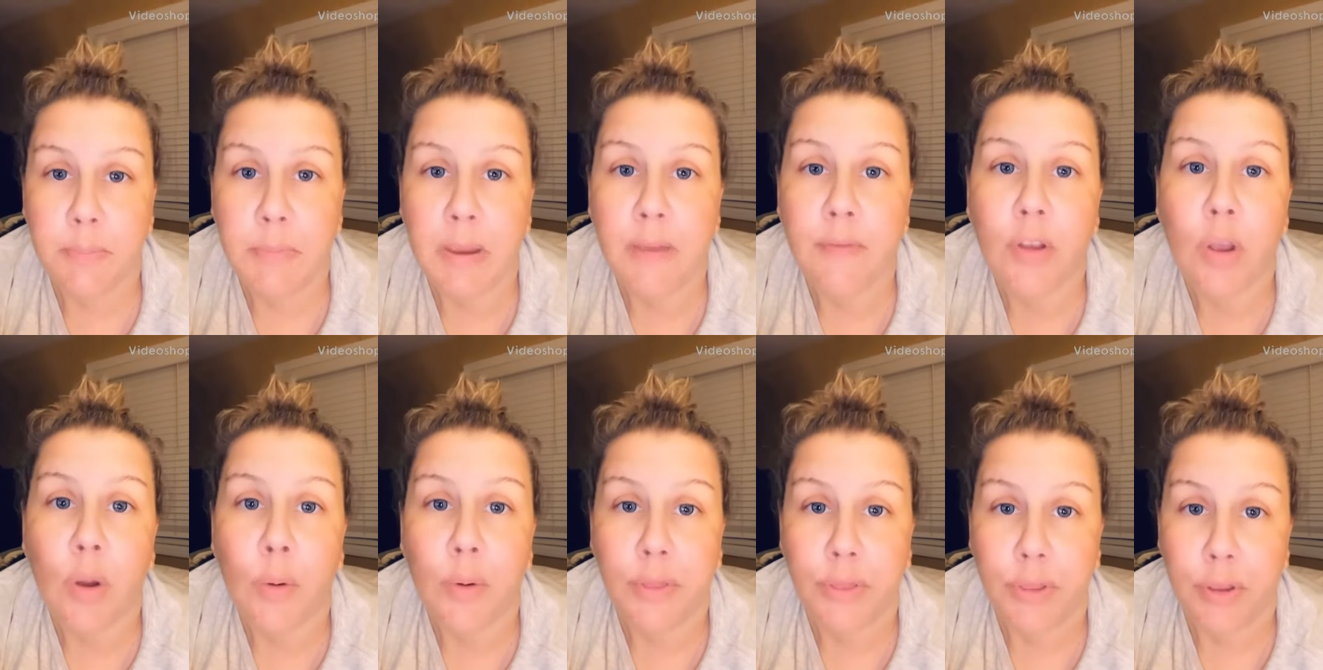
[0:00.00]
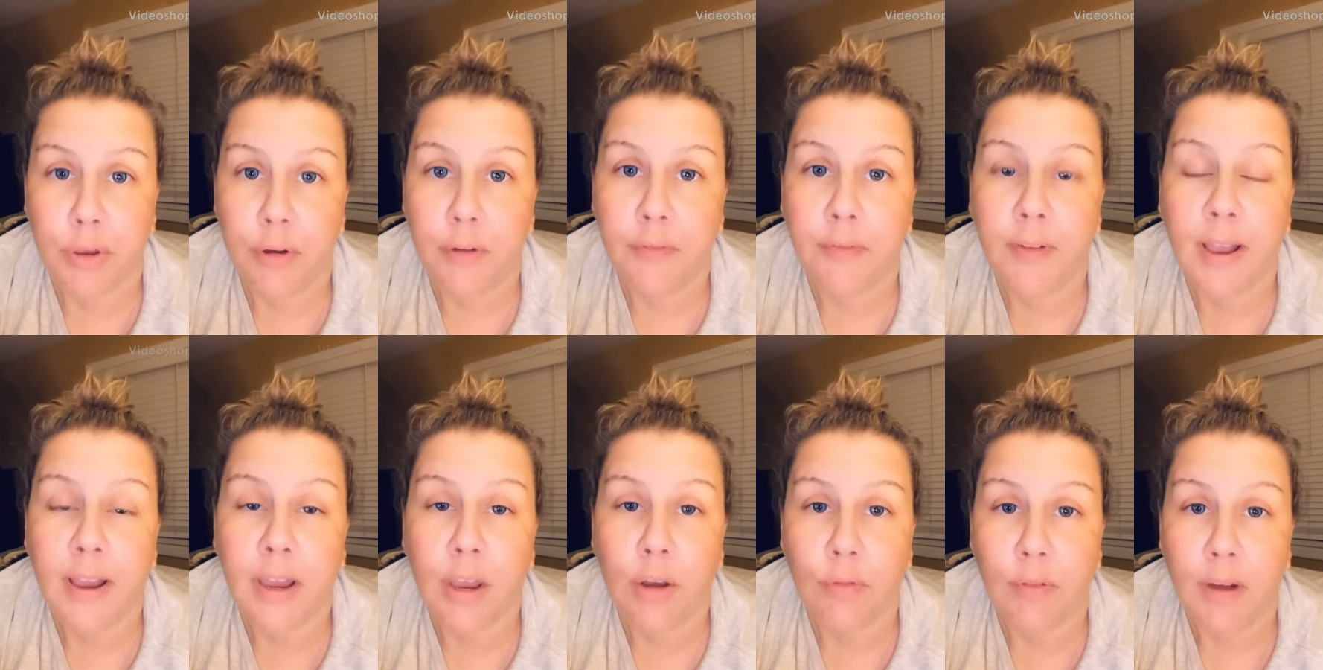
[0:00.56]
me of going through your
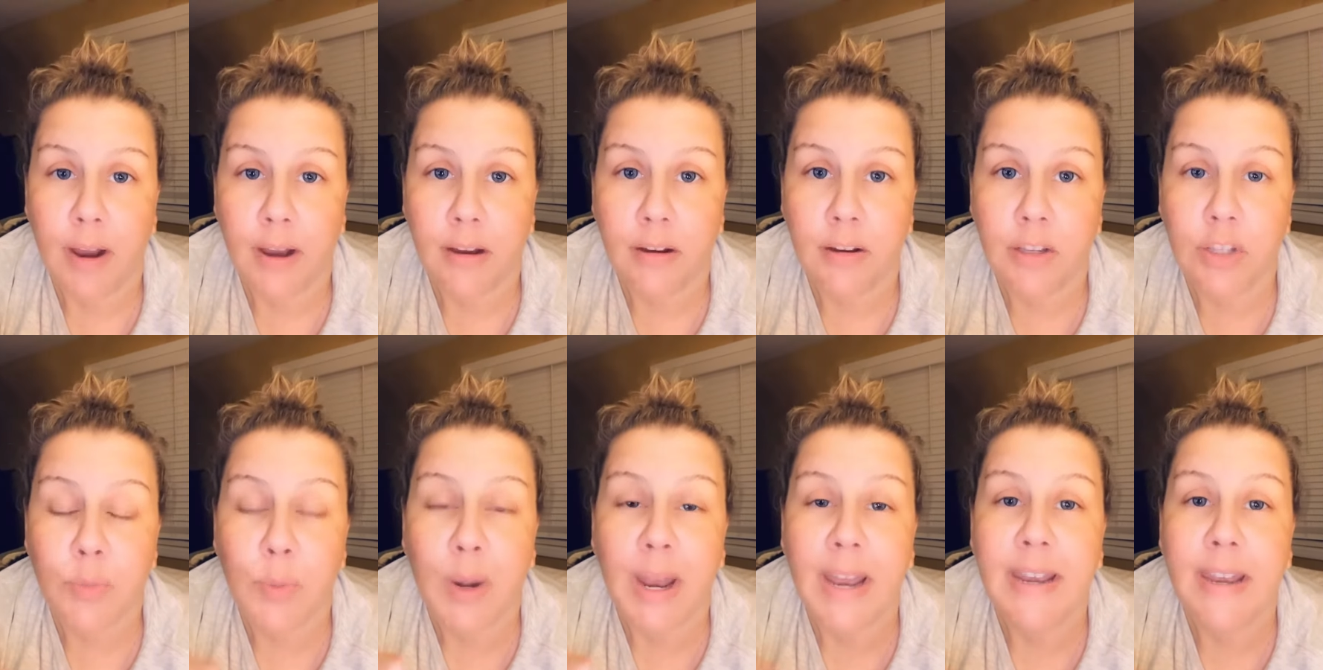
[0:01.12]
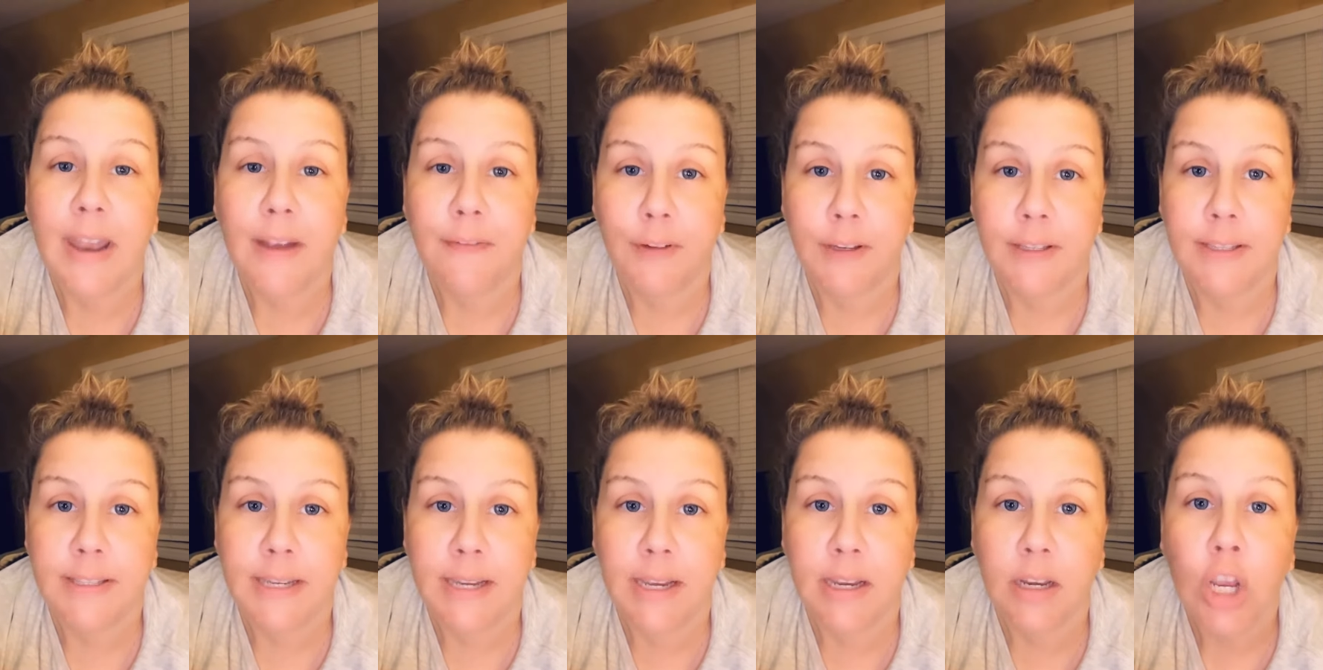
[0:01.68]
fucking records when I never
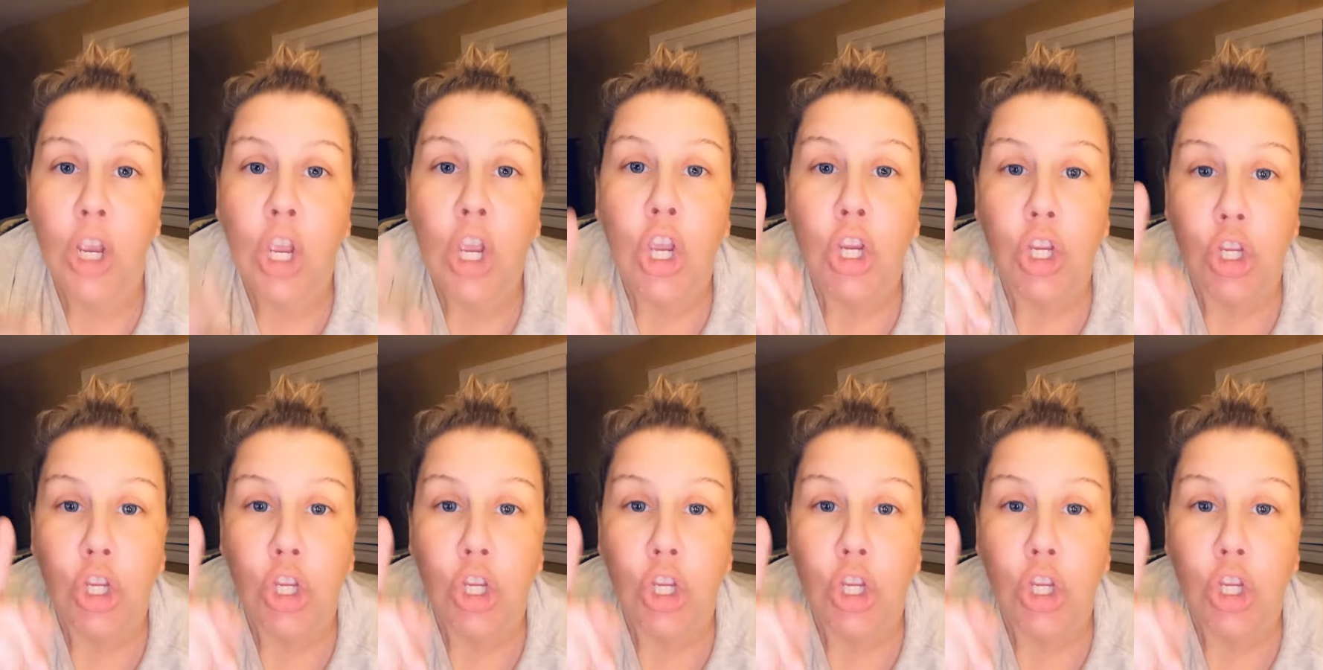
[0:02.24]
did?